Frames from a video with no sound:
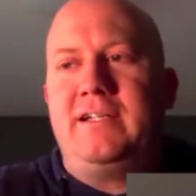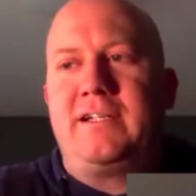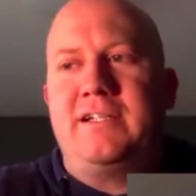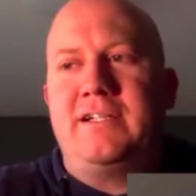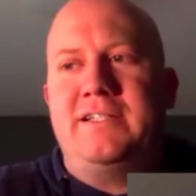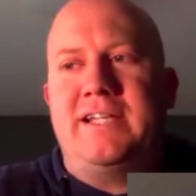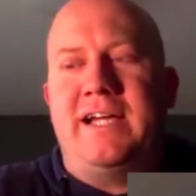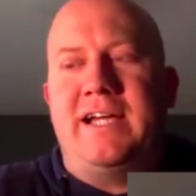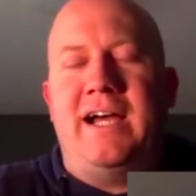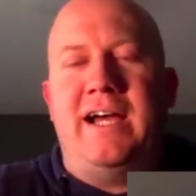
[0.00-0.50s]

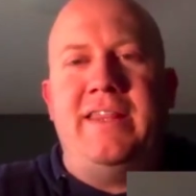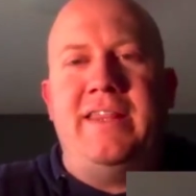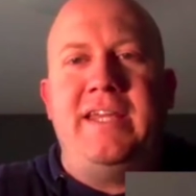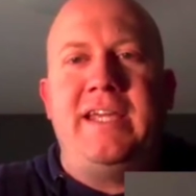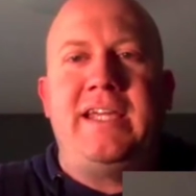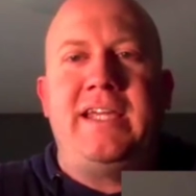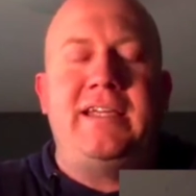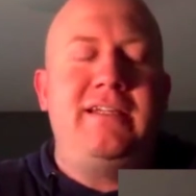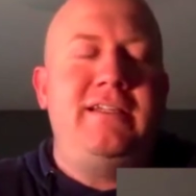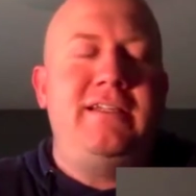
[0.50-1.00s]
because I
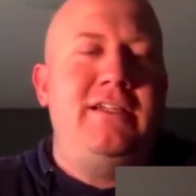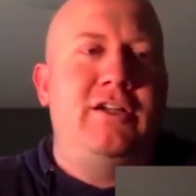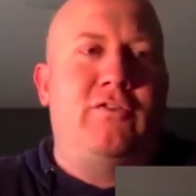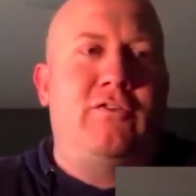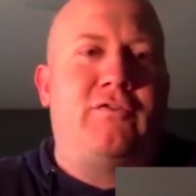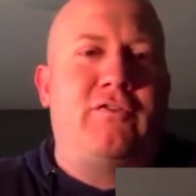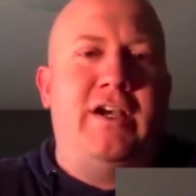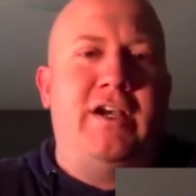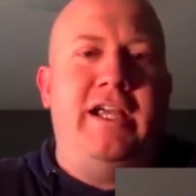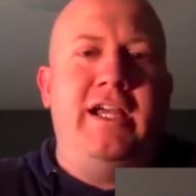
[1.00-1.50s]
think, you know,
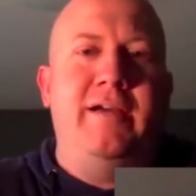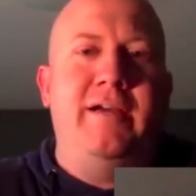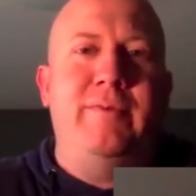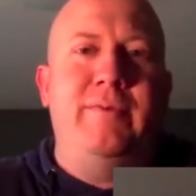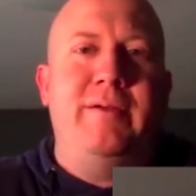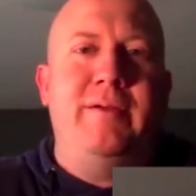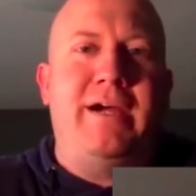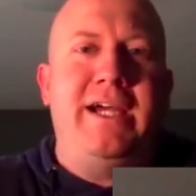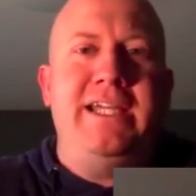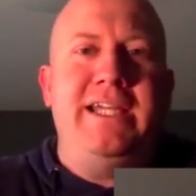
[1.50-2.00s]
for him
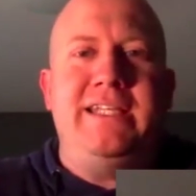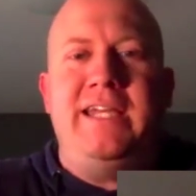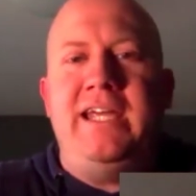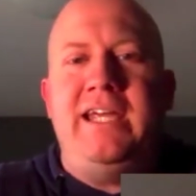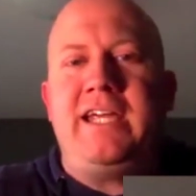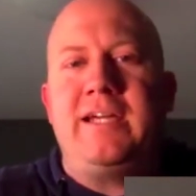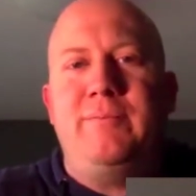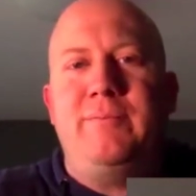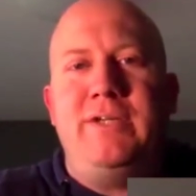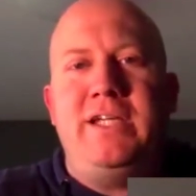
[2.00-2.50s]
it might
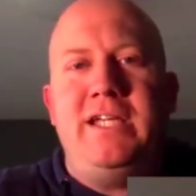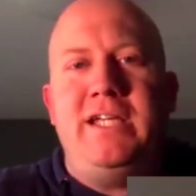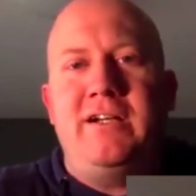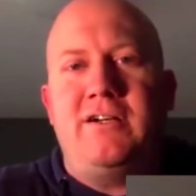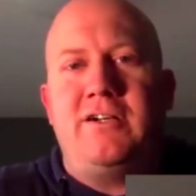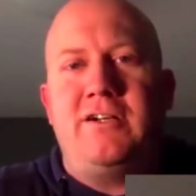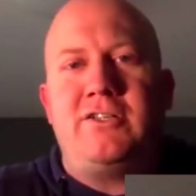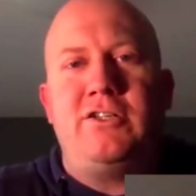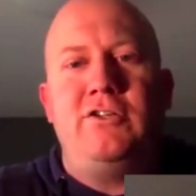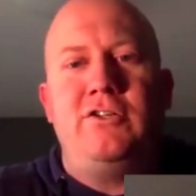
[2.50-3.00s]
take him a
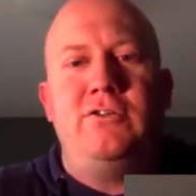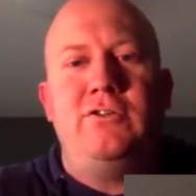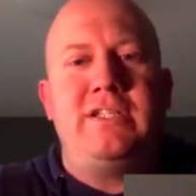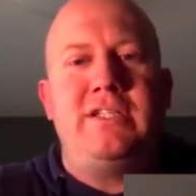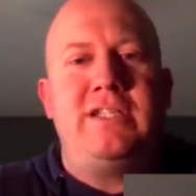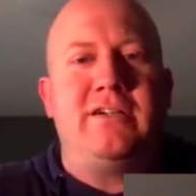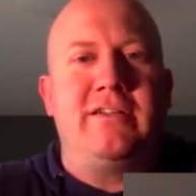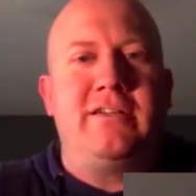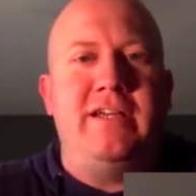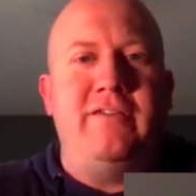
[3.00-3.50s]
year or two
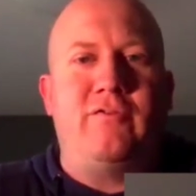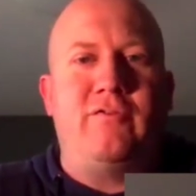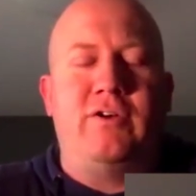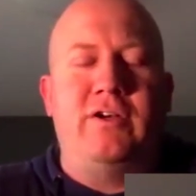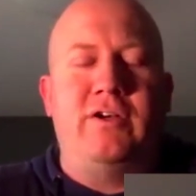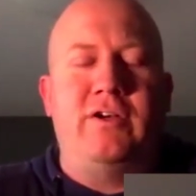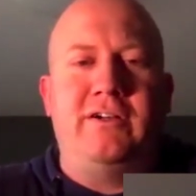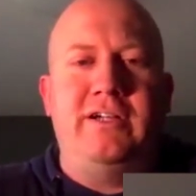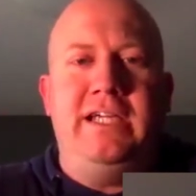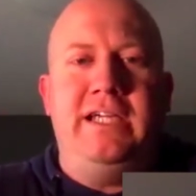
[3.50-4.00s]
till they've
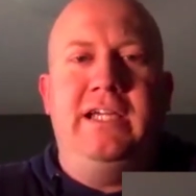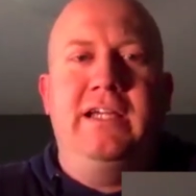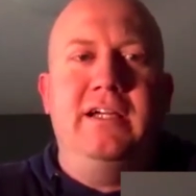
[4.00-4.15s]
really.